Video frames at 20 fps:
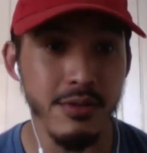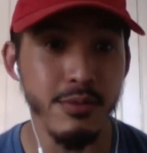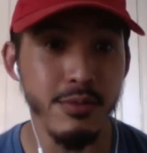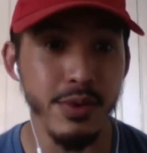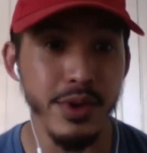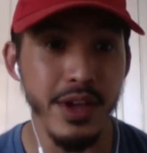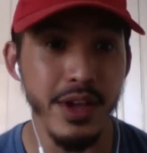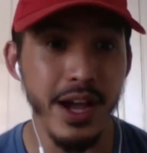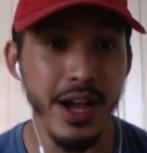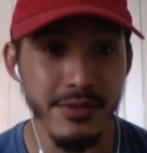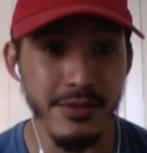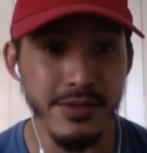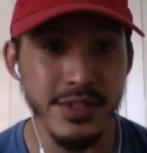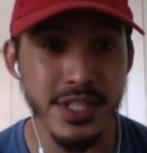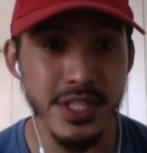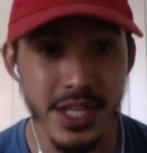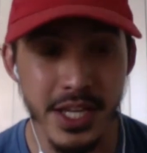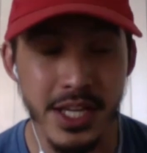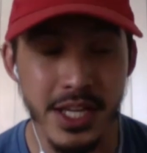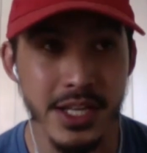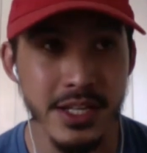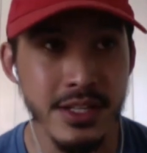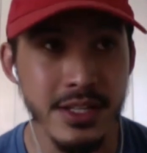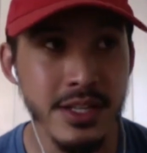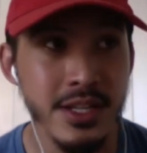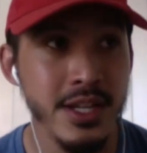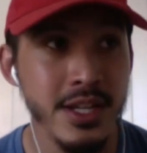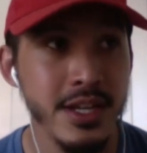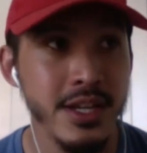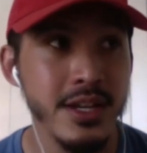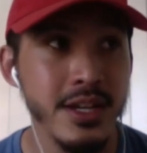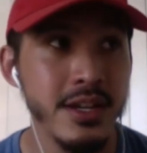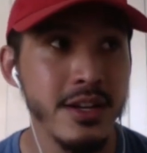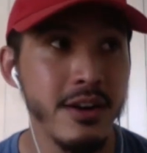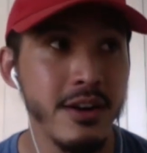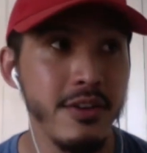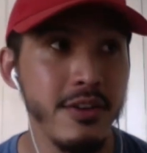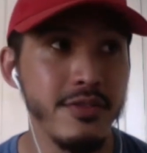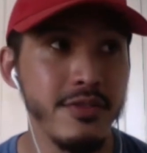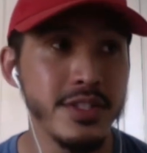We have seen
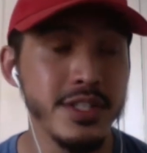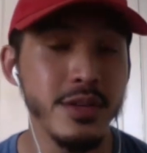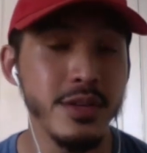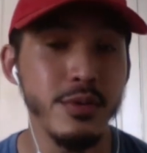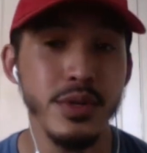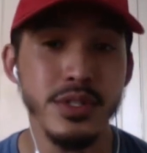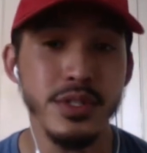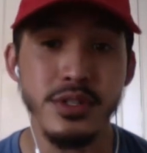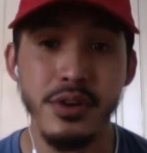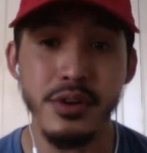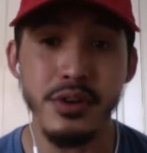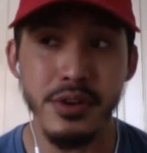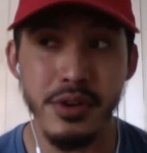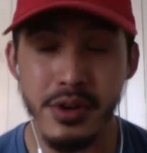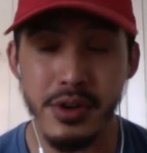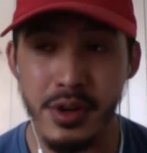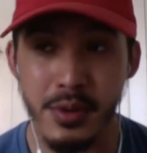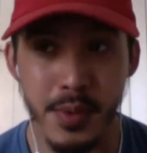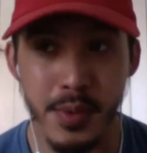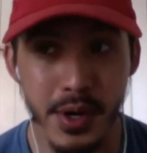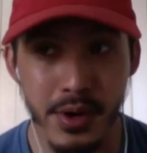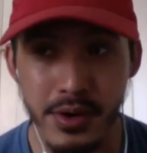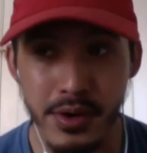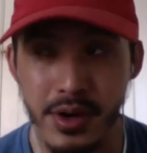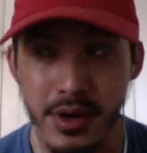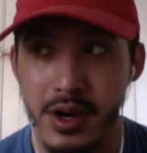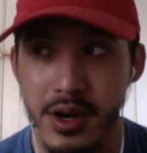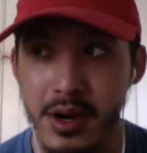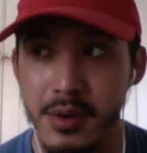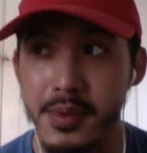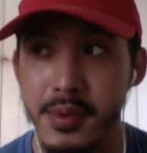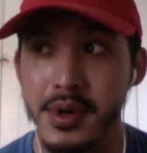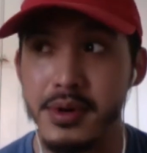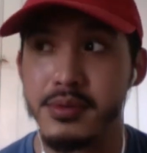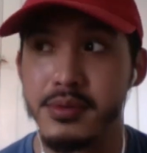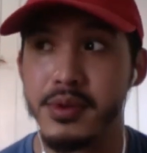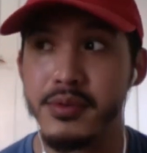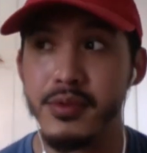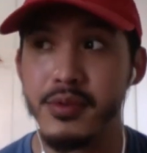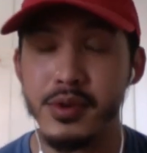obviously what's going on in America, but
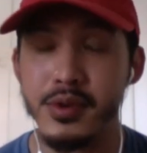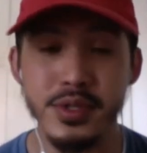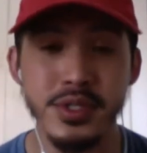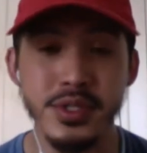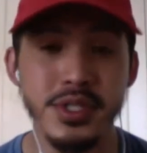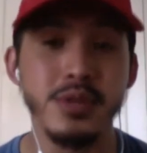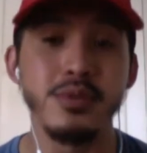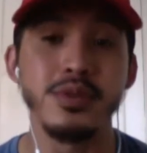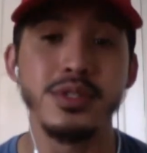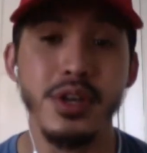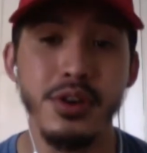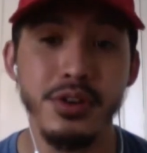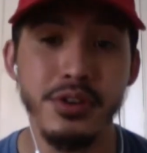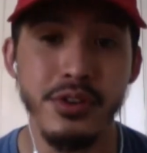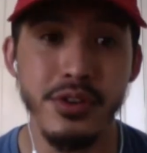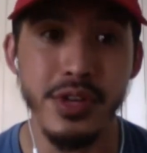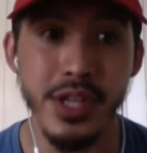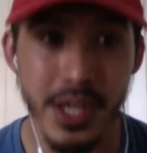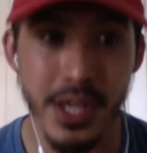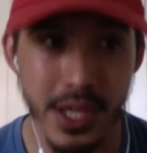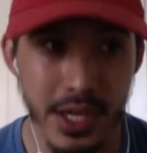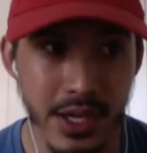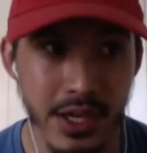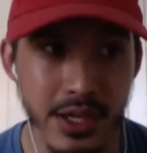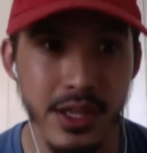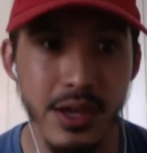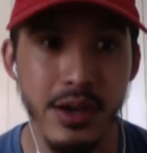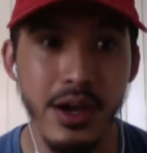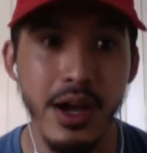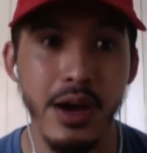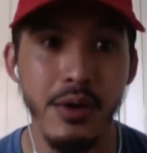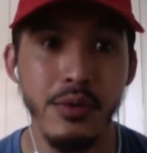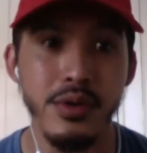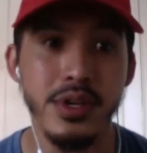we've also seen what's going on here, that how